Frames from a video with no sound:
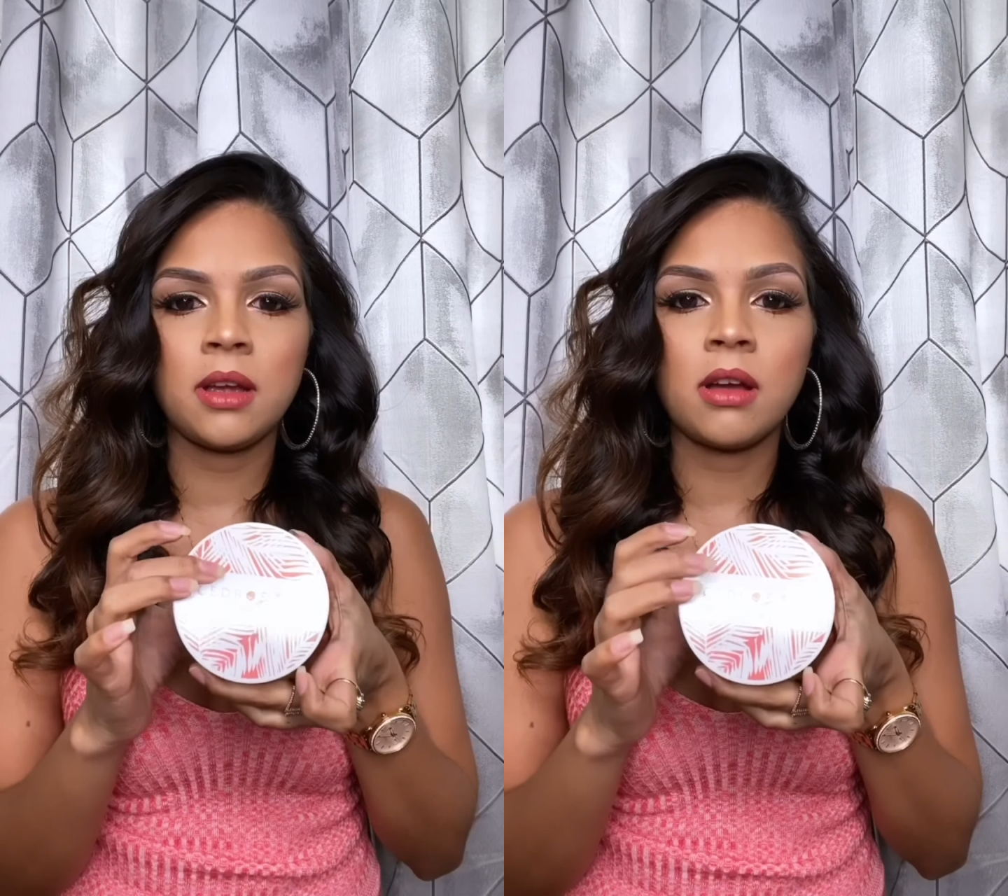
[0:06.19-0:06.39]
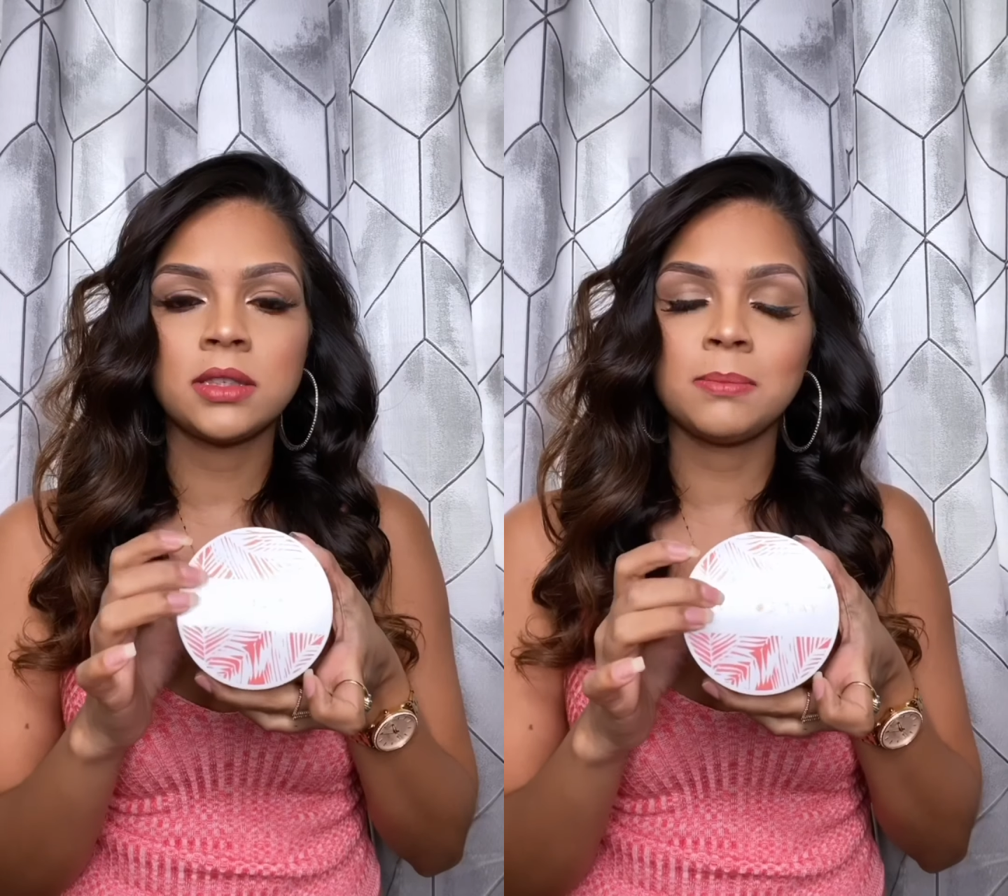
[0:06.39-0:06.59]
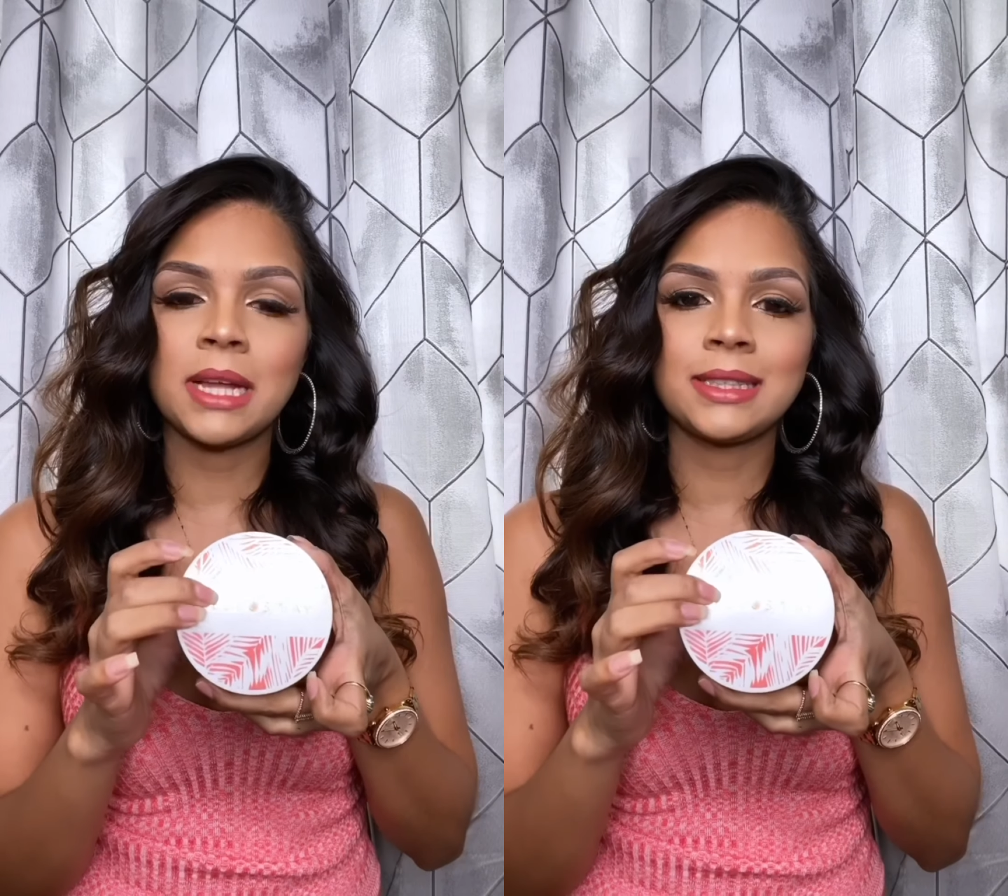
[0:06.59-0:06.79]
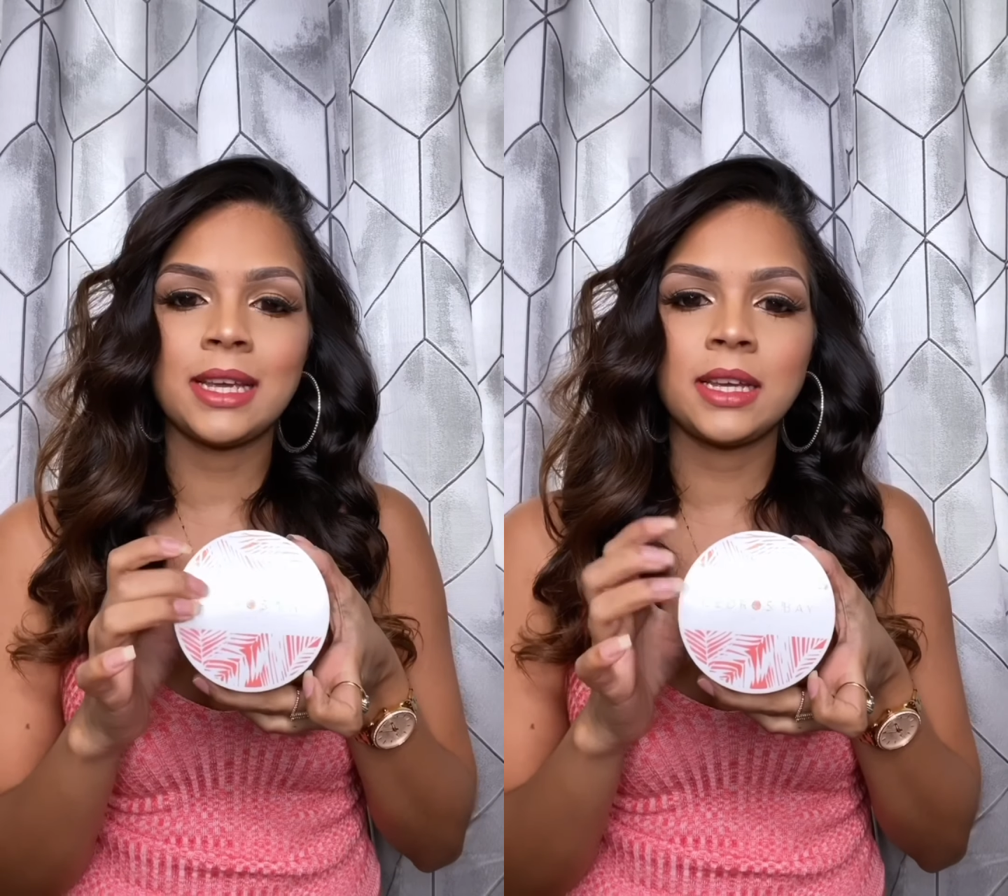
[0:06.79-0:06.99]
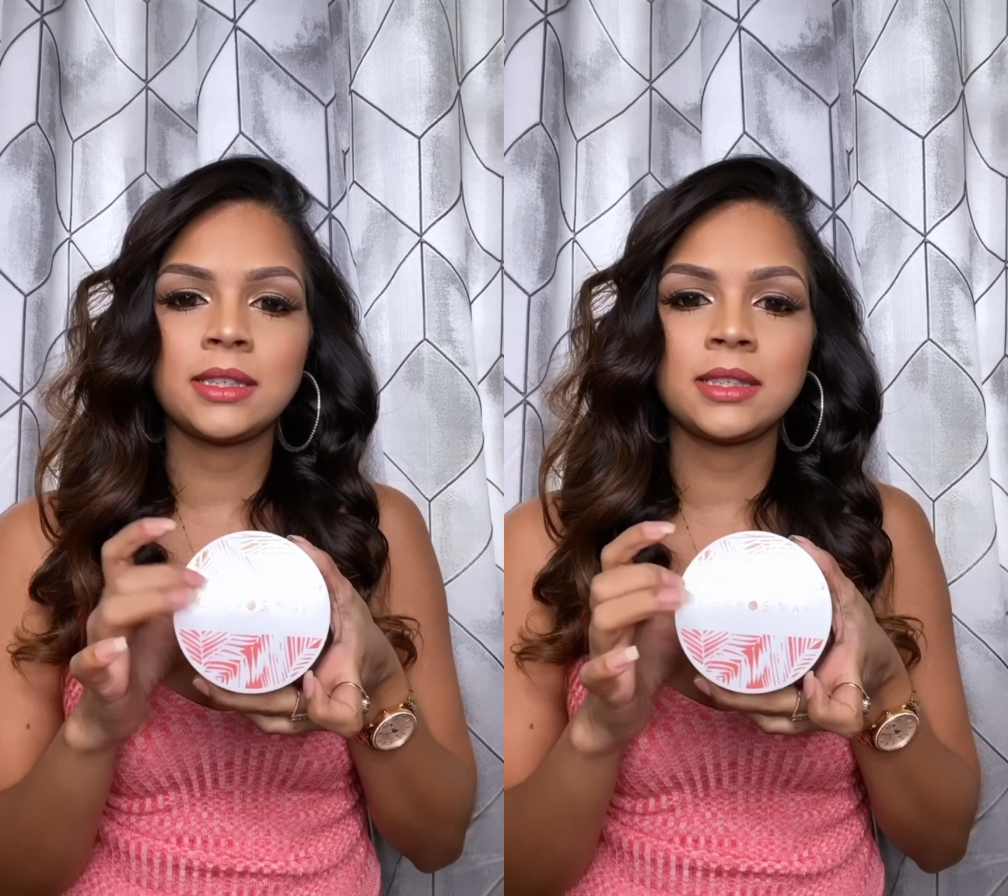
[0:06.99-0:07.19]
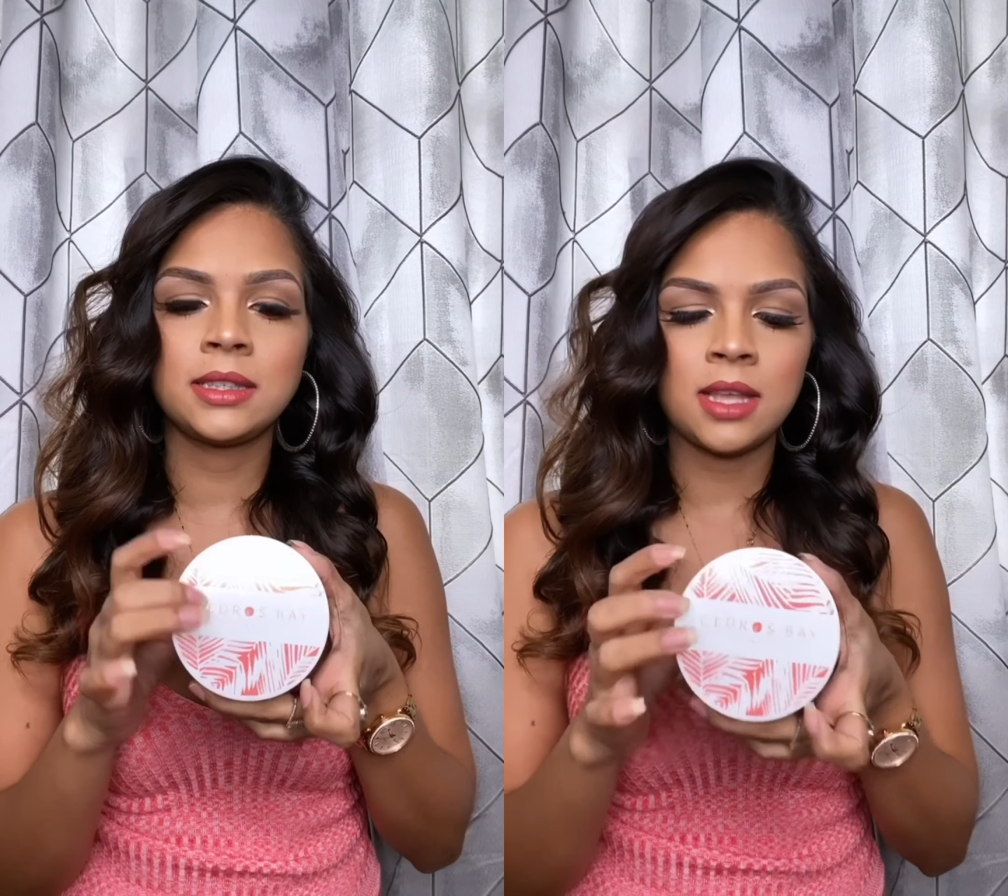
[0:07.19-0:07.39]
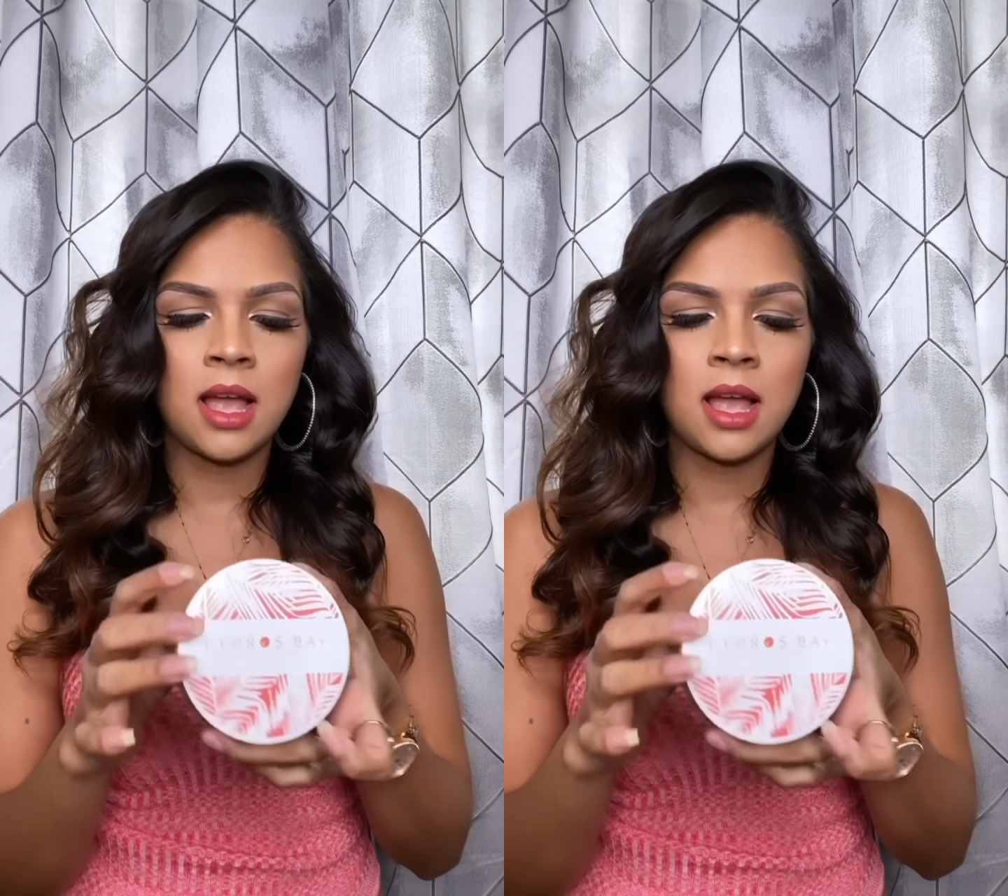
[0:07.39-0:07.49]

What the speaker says: Cosmetics